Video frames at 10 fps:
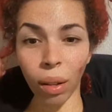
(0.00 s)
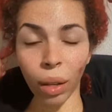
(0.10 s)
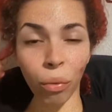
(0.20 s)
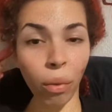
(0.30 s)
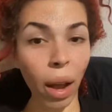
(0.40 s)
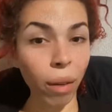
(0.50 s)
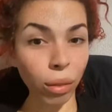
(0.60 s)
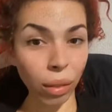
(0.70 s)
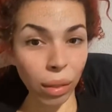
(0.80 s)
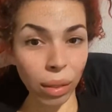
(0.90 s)
excuse
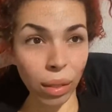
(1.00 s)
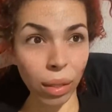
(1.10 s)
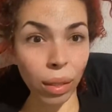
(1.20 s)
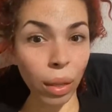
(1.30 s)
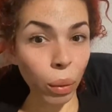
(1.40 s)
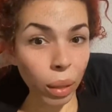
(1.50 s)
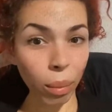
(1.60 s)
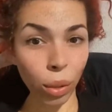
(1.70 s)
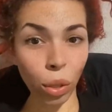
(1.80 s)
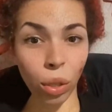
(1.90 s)
me while this all
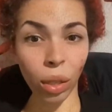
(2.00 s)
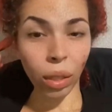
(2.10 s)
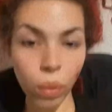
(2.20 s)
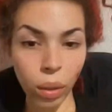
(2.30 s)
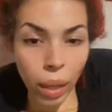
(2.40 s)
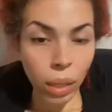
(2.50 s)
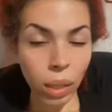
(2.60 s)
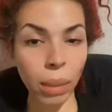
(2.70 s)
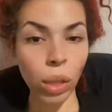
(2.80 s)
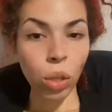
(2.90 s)
unravels
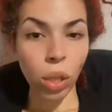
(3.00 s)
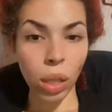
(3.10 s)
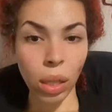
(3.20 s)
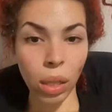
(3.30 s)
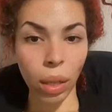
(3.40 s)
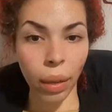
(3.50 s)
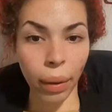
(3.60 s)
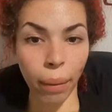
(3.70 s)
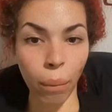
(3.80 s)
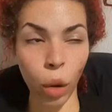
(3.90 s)
slowly but surely.
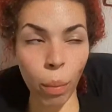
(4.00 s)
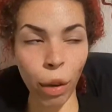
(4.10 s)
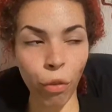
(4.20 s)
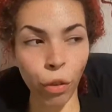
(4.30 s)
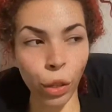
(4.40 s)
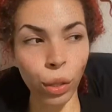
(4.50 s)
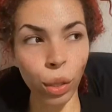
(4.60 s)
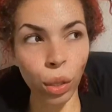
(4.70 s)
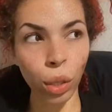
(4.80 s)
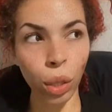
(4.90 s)
To
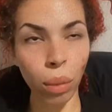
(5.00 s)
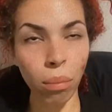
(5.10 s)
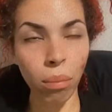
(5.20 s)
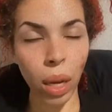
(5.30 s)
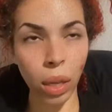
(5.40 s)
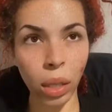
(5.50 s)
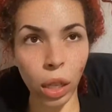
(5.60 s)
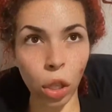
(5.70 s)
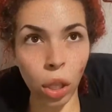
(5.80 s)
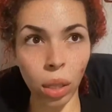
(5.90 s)
mention, one of my
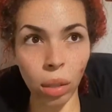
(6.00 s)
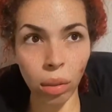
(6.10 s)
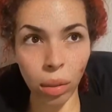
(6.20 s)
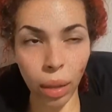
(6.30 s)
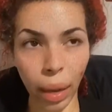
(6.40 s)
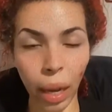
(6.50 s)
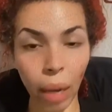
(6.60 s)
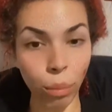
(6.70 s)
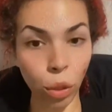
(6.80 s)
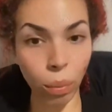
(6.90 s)
first
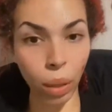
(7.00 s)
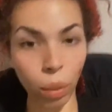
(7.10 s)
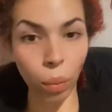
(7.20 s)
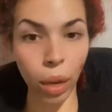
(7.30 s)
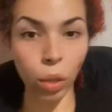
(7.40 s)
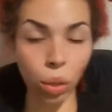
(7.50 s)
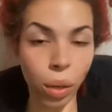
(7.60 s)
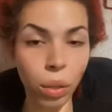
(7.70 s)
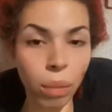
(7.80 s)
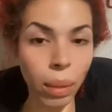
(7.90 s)
meditations
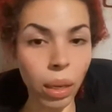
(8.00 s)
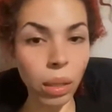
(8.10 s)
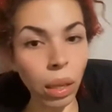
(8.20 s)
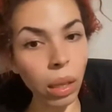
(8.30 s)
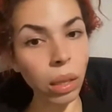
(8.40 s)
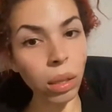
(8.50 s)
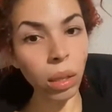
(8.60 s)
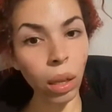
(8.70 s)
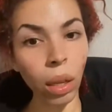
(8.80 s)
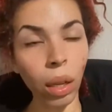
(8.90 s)
that came to me when
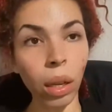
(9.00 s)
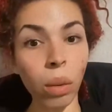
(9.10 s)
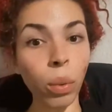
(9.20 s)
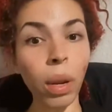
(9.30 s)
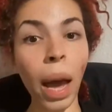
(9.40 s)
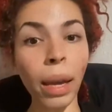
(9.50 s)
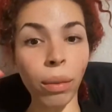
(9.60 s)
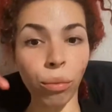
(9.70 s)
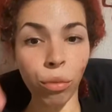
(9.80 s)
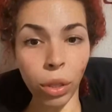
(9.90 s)
I started to
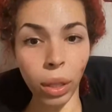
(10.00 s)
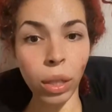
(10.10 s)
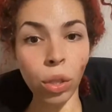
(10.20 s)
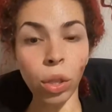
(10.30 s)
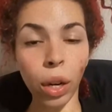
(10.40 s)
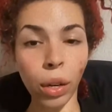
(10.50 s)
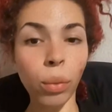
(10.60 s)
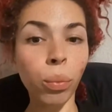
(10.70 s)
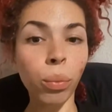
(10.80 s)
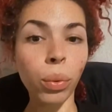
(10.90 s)
meditate, and when
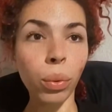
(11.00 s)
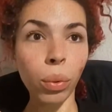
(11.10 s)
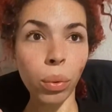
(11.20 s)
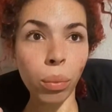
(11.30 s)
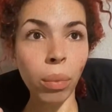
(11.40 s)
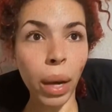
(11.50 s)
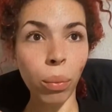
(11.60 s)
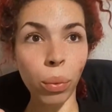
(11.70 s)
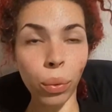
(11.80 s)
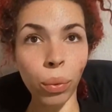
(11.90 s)
I really
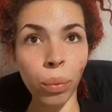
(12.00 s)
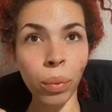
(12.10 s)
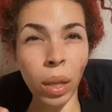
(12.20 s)
started